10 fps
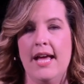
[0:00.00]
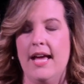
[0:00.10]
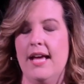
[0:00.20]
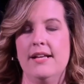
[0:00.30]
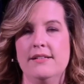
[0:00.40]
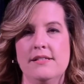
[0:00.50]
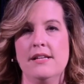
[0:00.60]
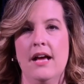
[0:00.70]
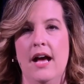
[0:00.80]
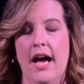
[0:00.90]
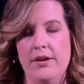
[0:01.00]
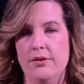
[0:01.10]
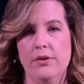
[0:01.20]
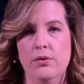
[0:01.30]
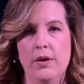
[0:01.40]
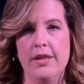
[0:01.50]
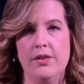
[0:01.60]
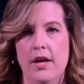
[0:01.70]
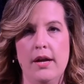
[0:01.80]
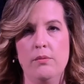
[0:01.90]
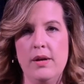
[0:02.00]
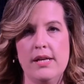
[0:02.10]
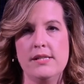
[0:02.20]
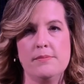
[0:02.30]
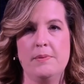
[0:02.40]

And I don't know who I thought I was,